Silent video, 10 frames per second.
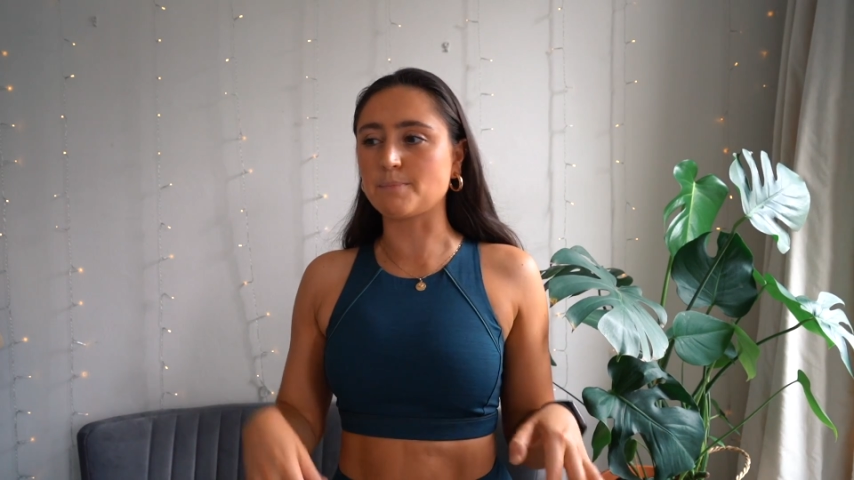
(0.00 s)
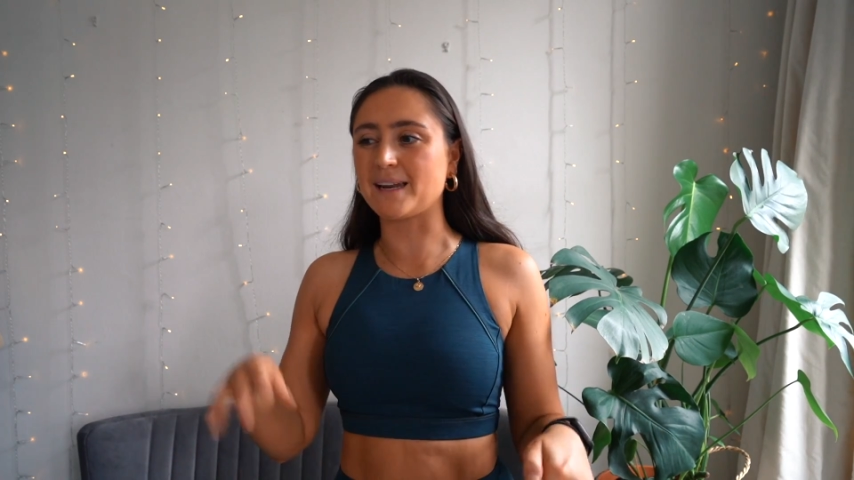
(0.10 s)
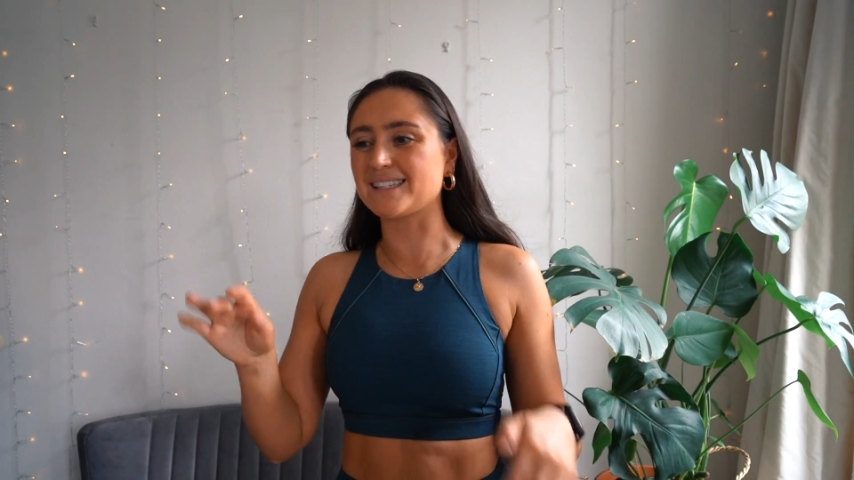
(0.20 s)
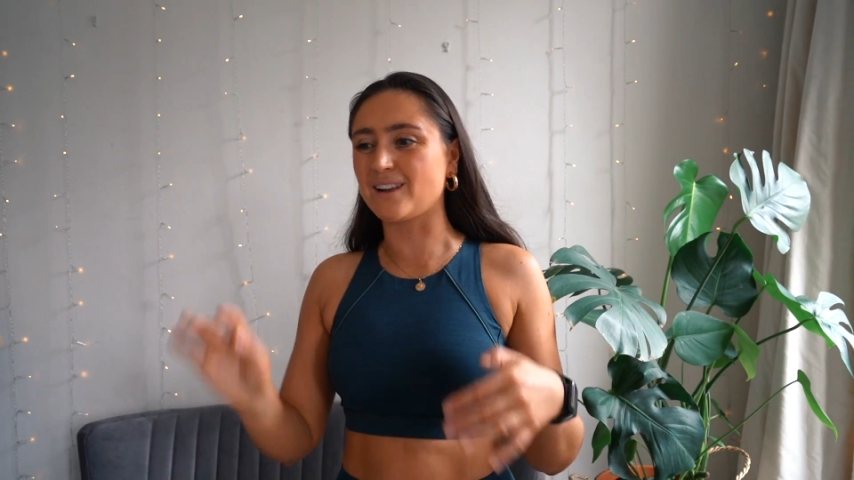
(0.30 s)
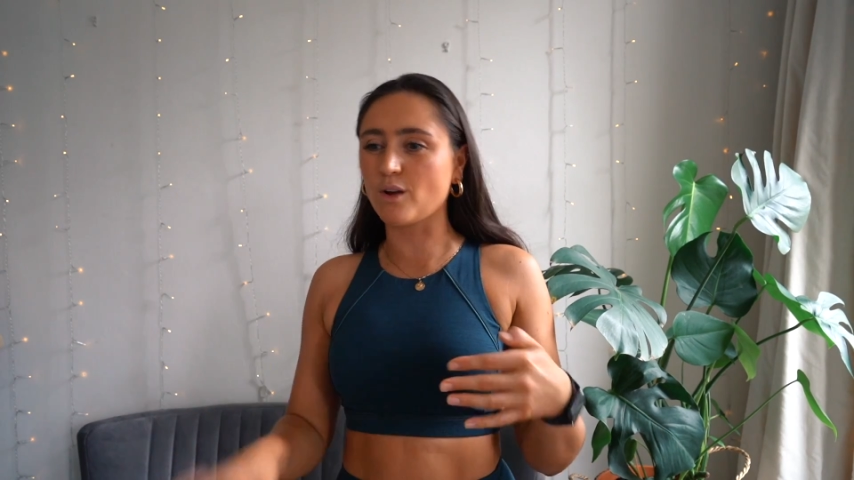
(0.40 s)
but
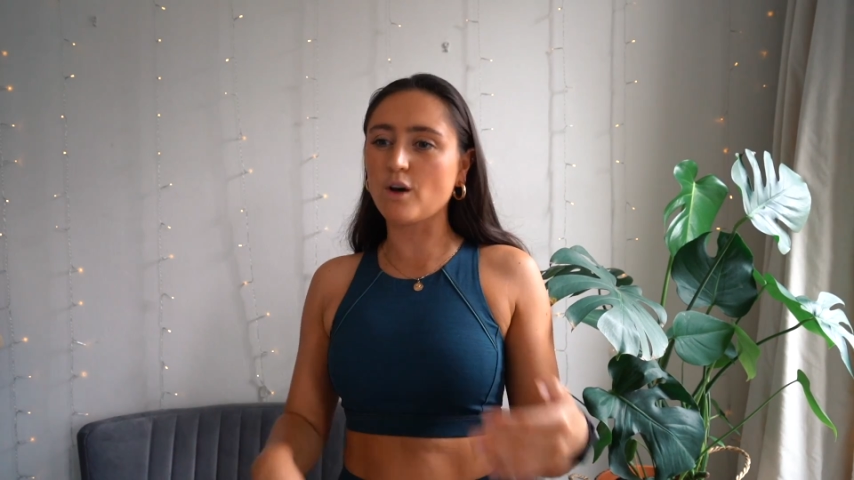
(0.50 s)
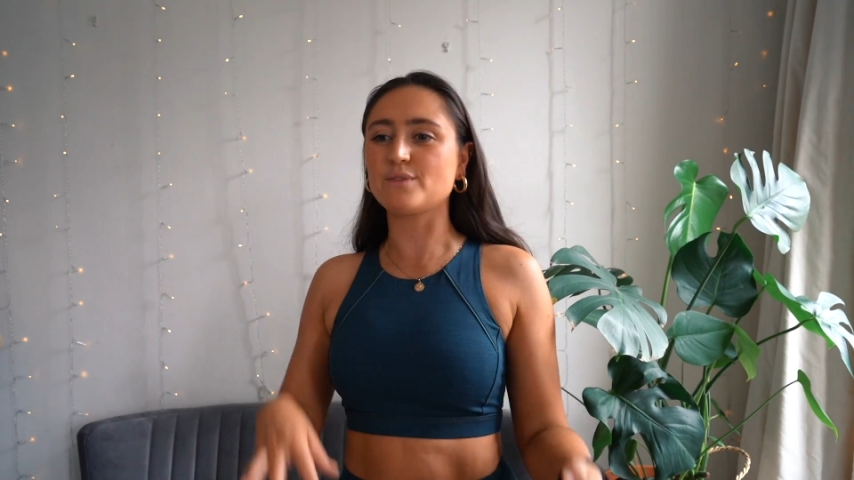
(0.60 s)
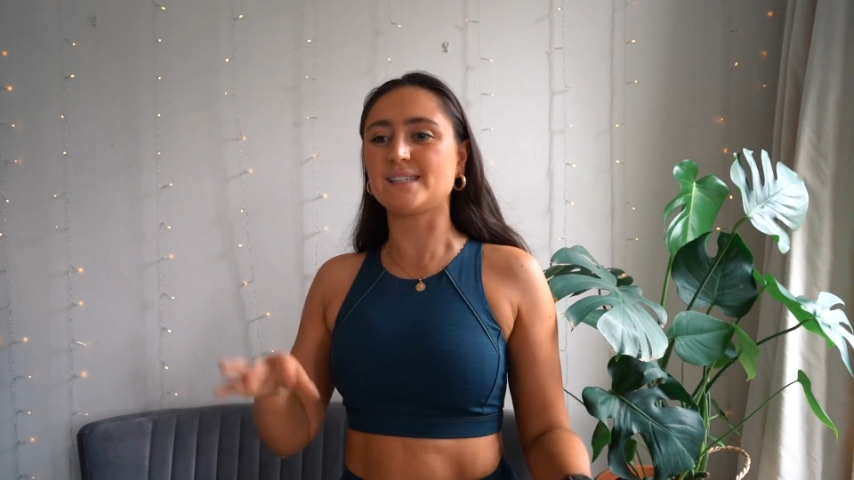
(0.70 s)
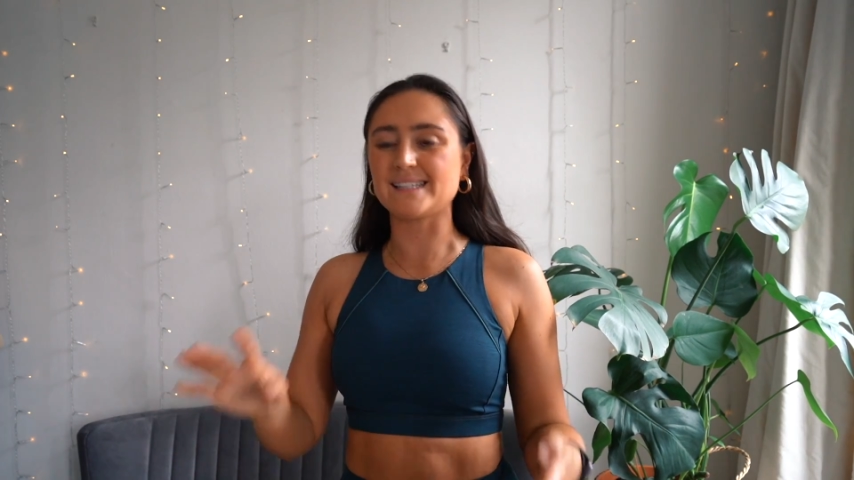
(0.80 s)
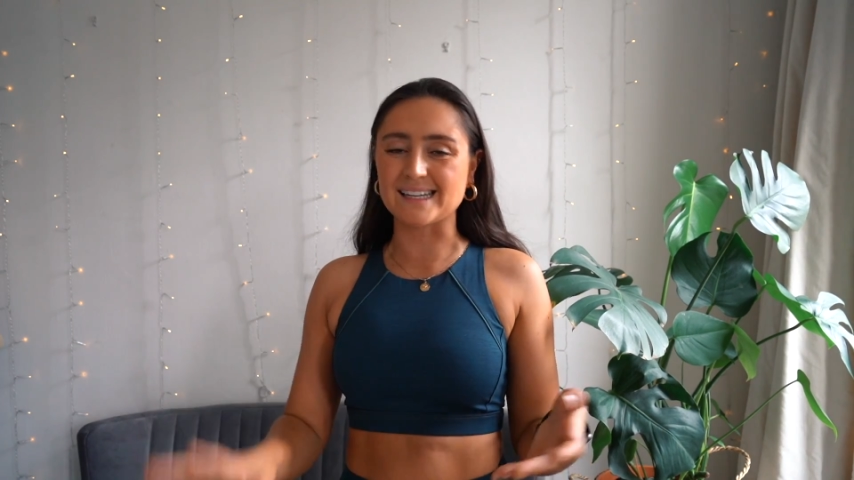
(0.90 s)
it's a lot of
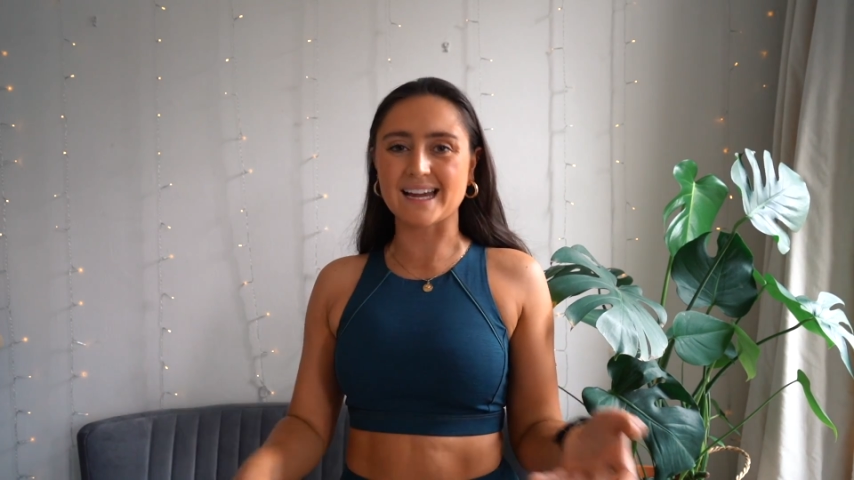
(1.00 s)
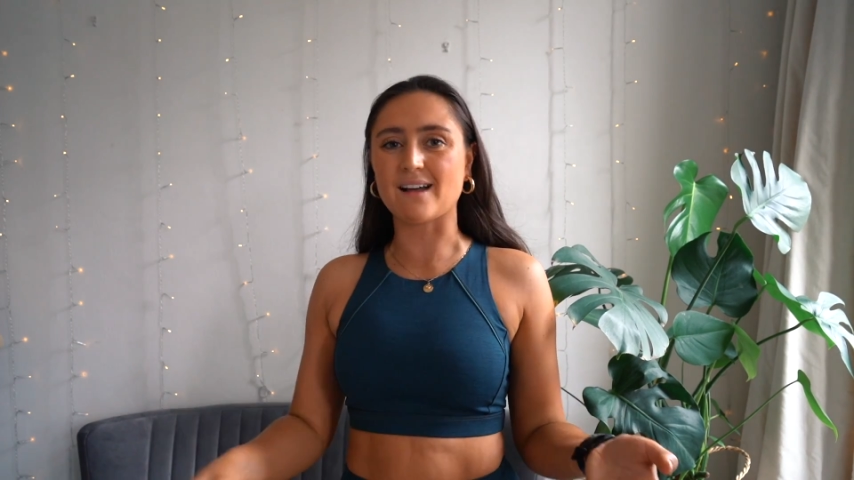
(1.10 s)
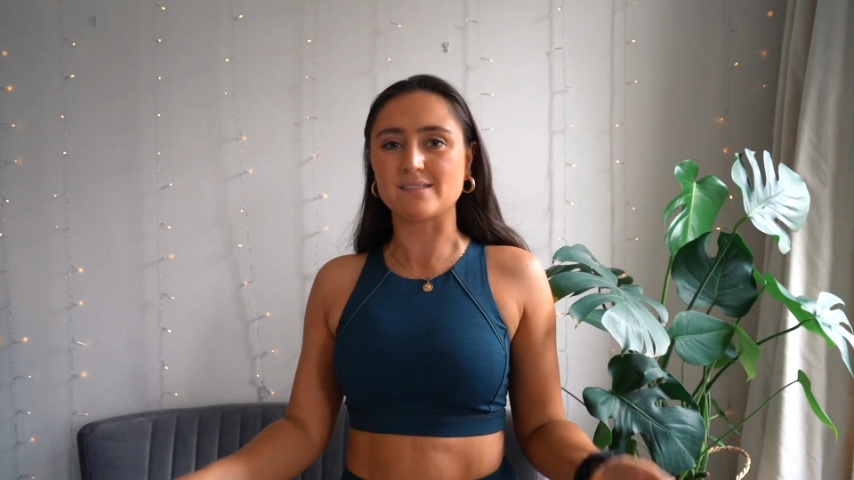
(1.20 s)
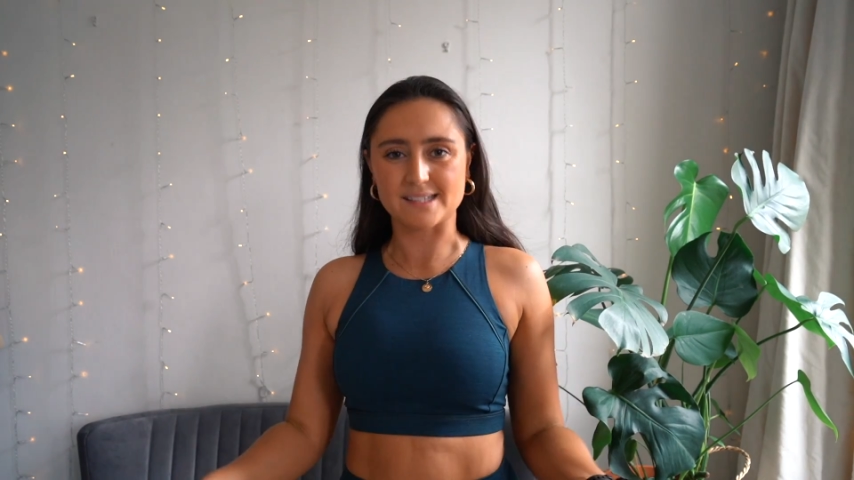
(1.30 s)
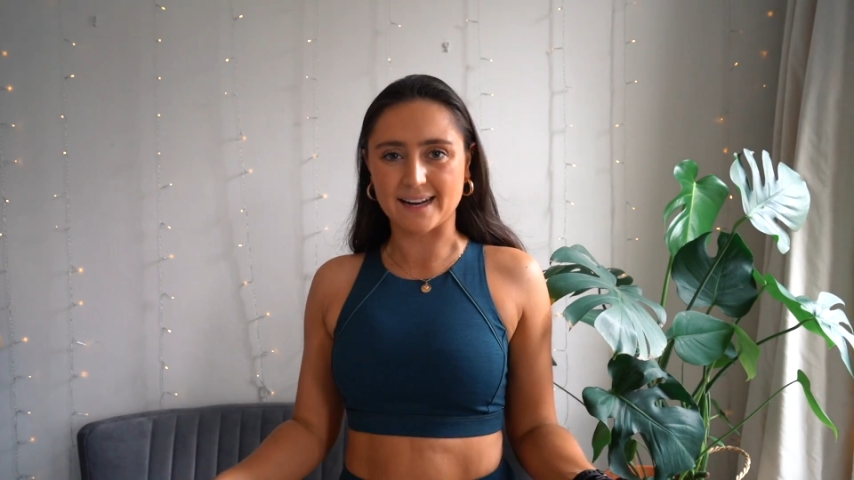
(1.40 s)
sitting
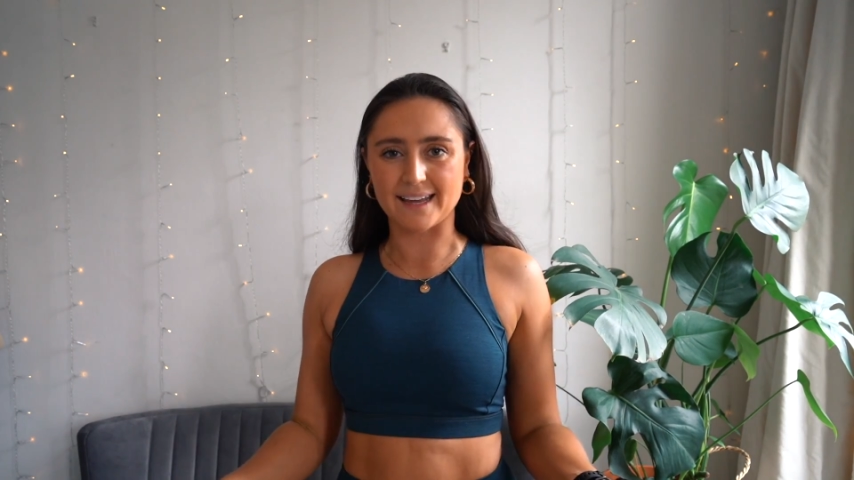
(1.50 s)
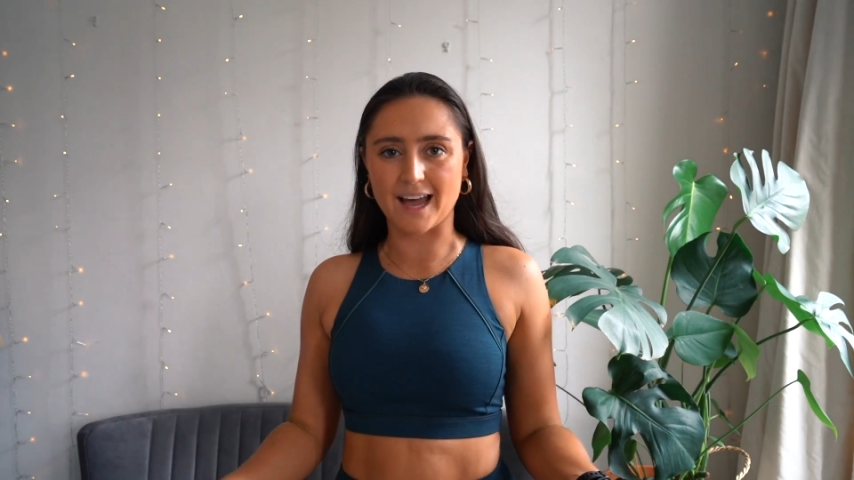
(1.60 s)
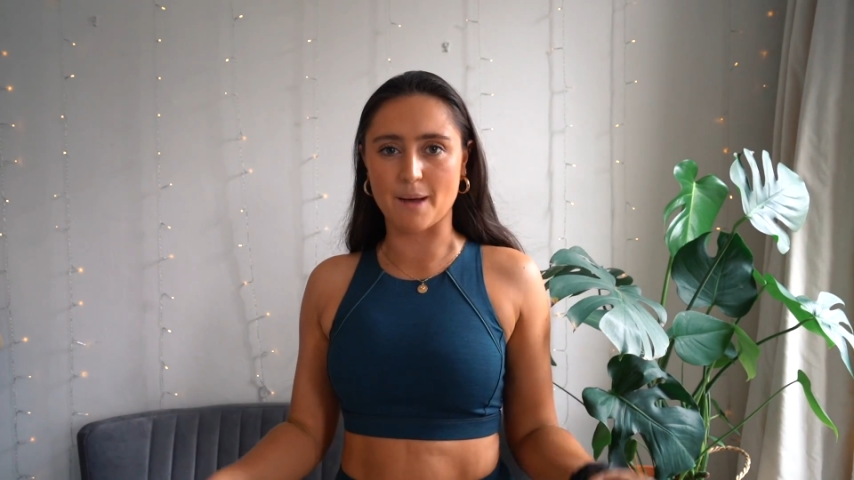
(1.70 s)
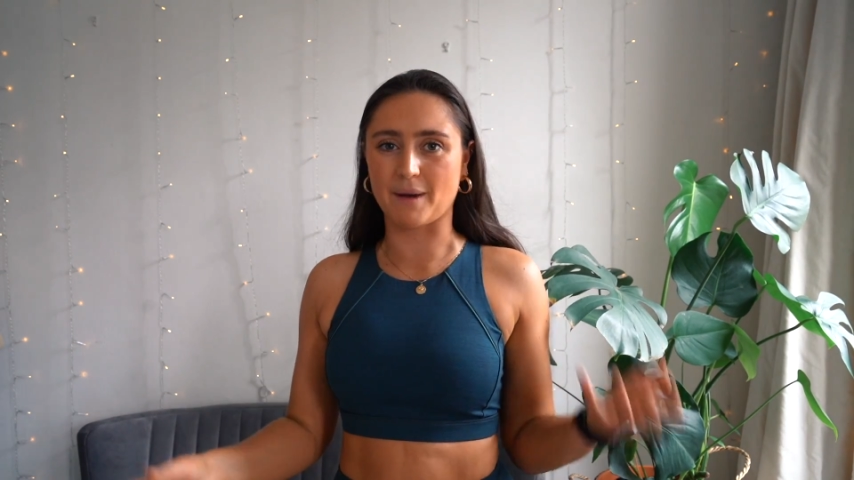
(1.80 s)
down, standing up,